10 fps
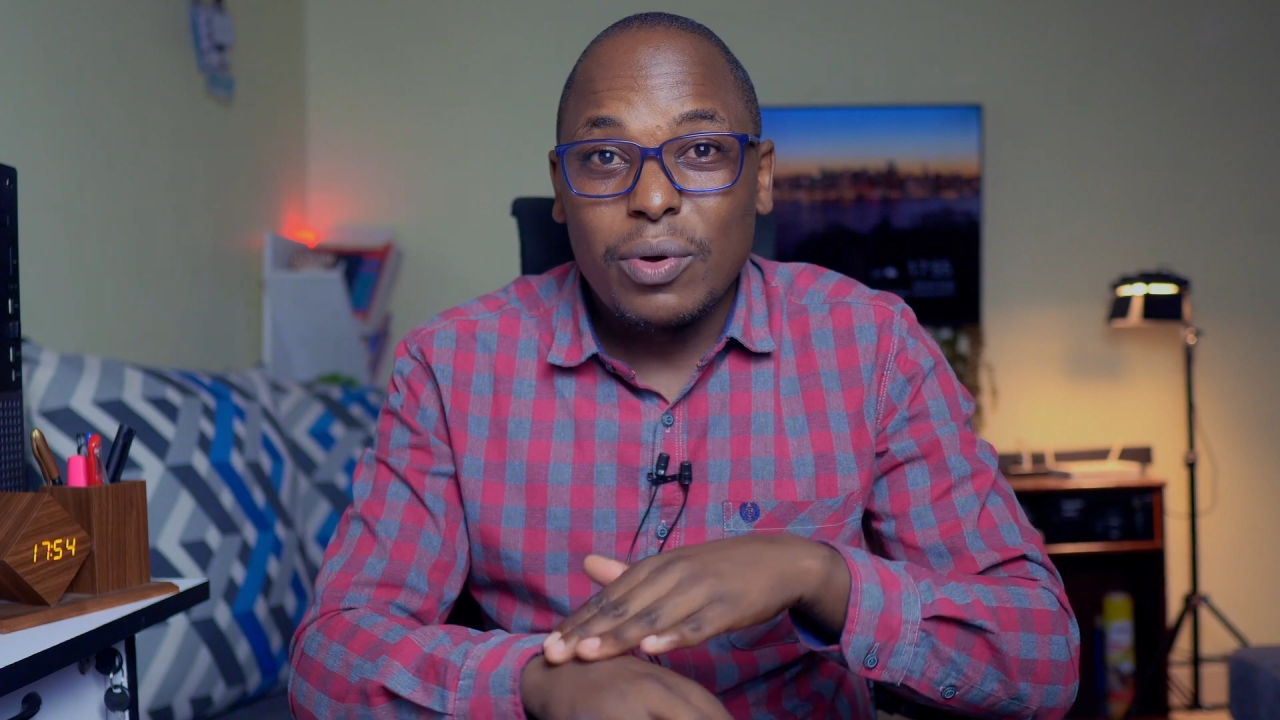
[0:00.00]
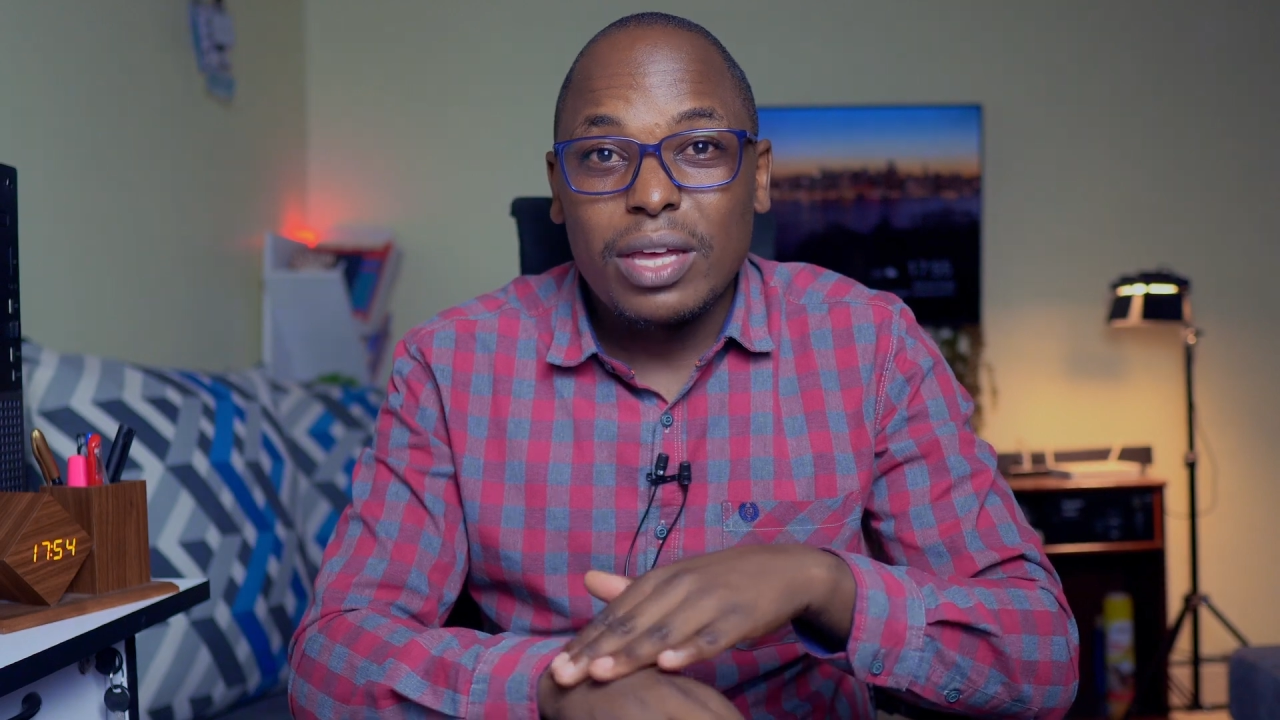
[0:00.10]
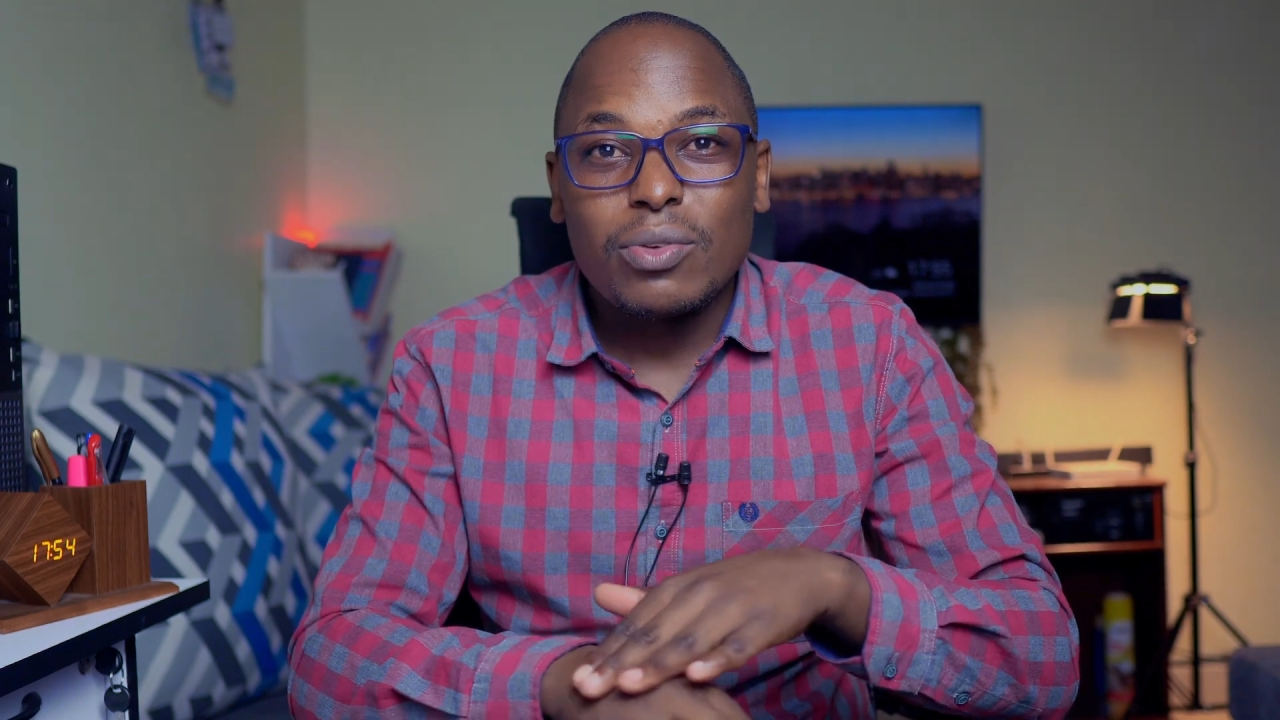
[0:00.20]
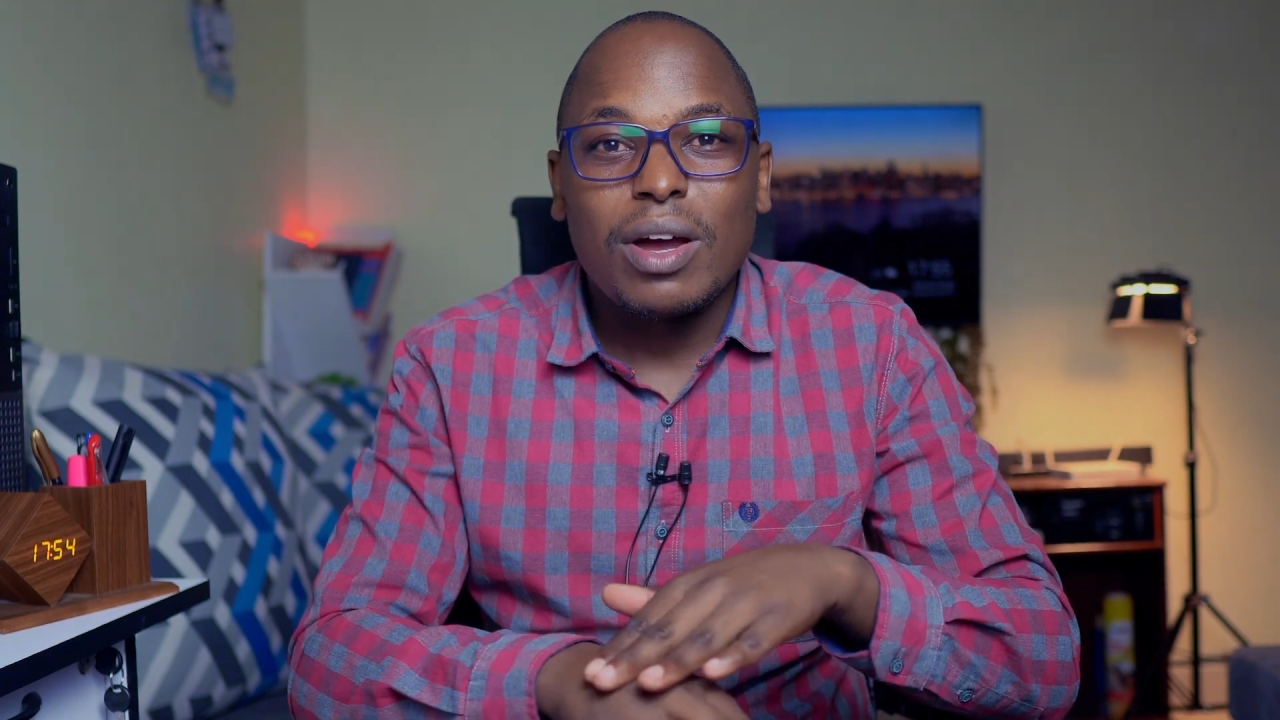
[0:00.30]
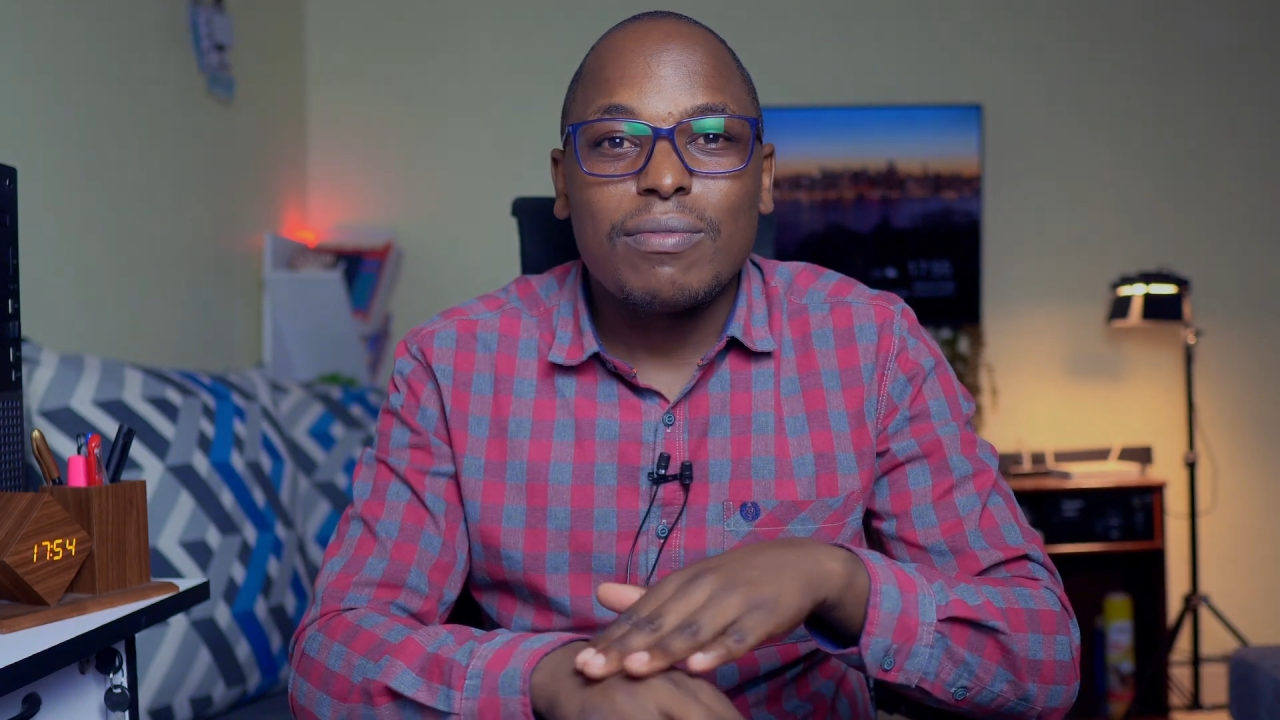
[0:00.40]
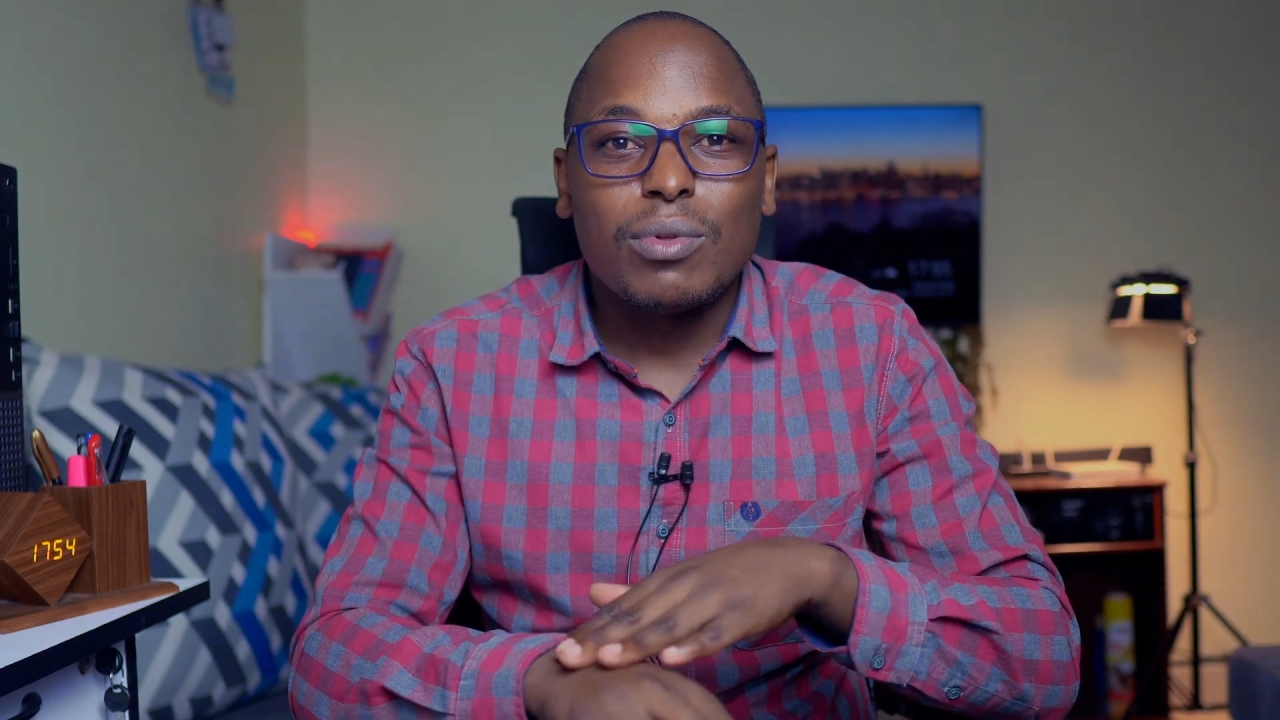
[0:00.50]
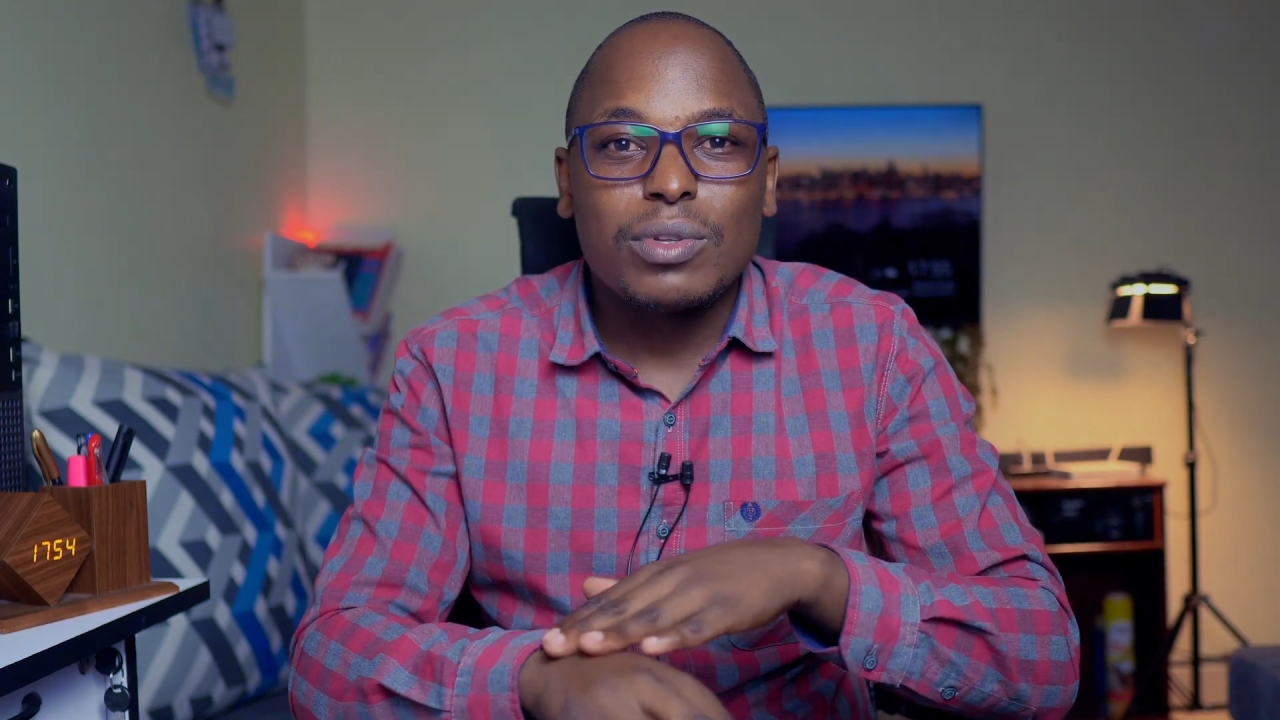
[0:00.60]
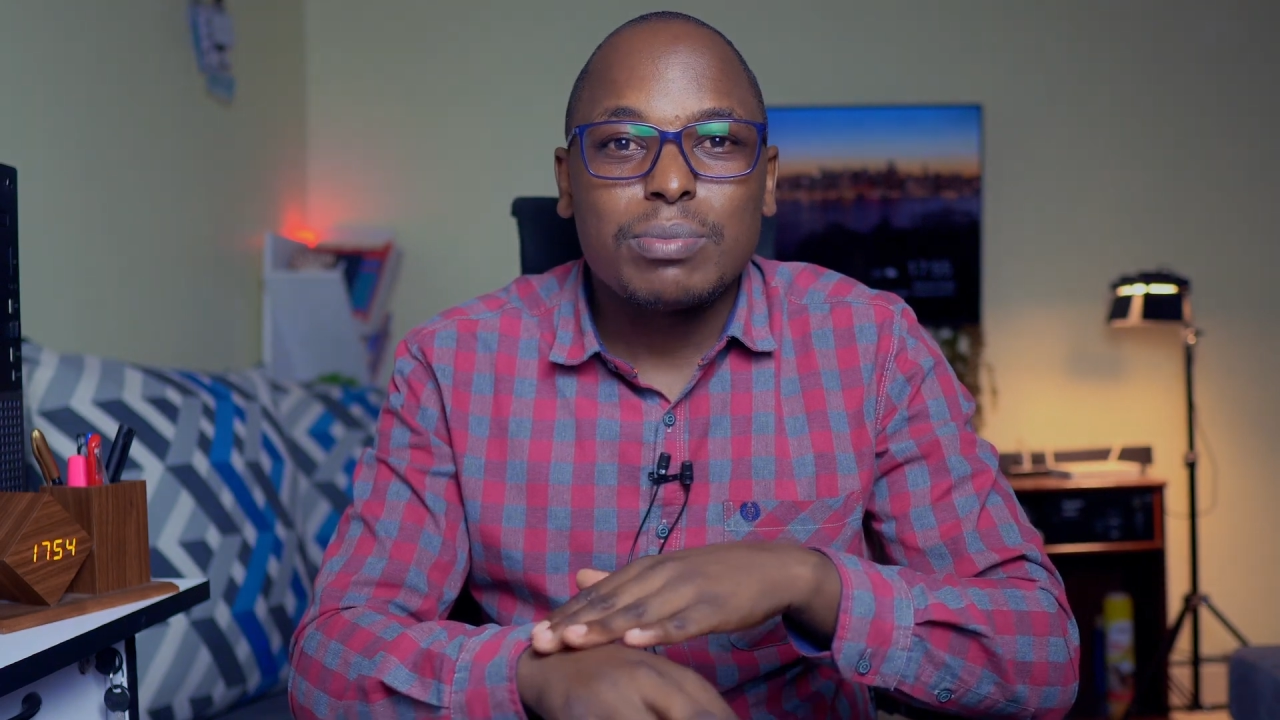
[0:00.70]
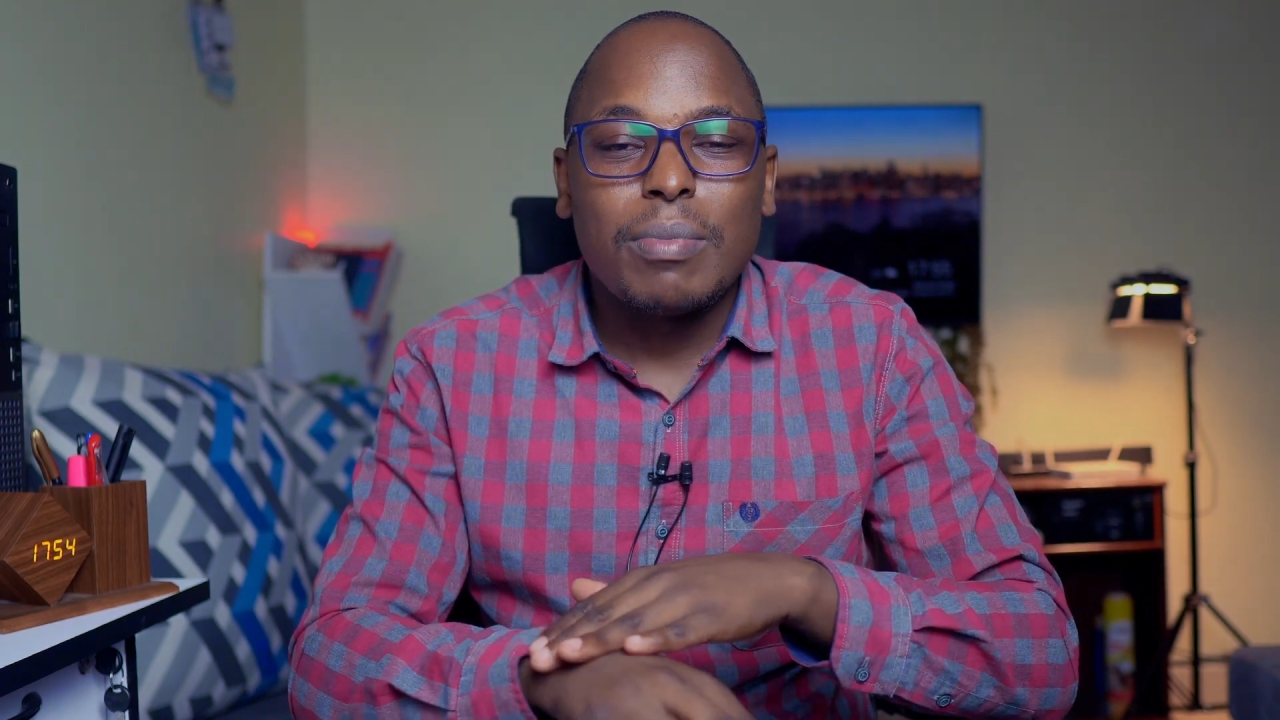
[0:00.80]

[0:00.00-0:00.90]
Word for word: where you have those